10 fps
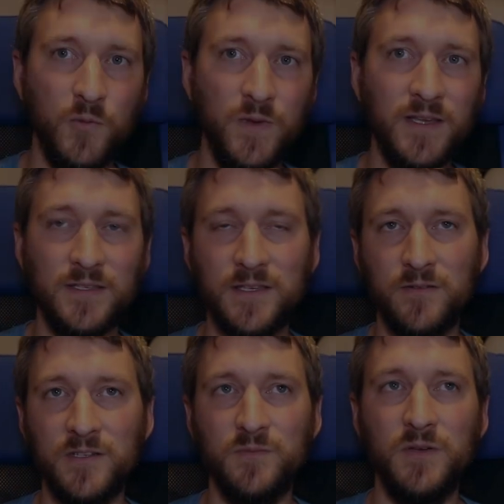we consider
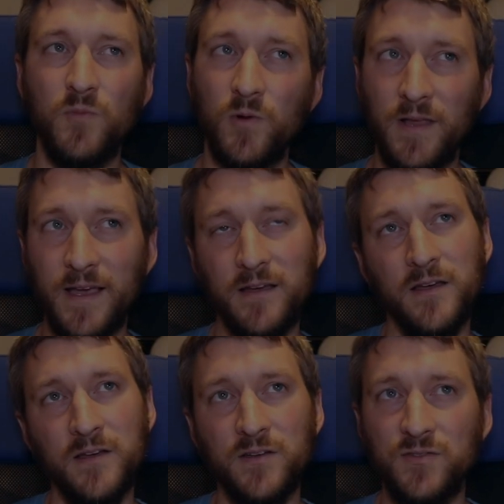it to be more like
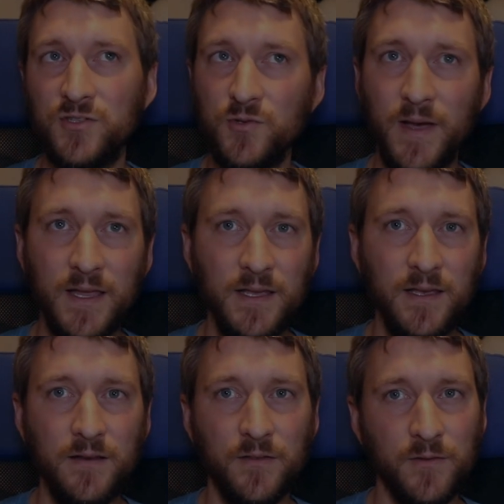
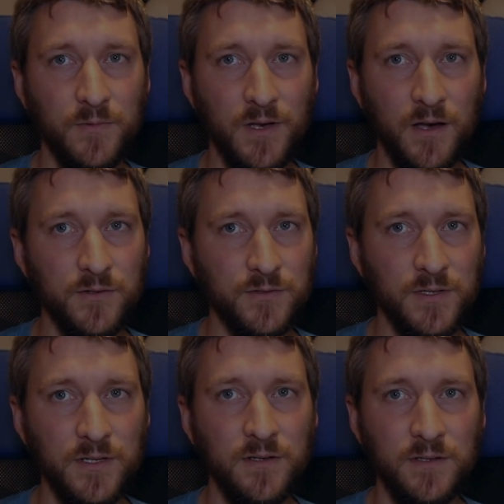280 to
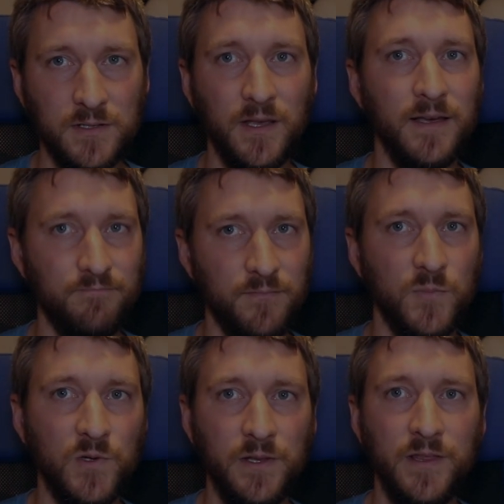300 is like
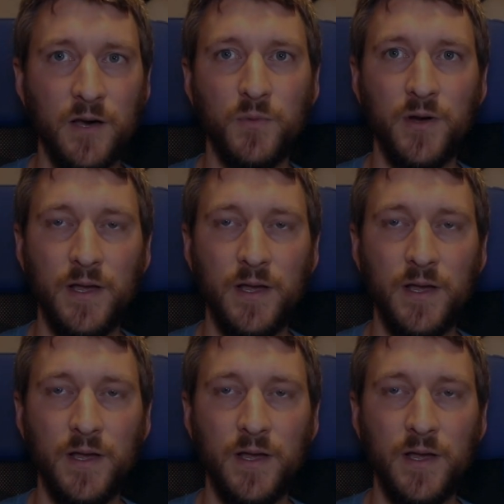really the upper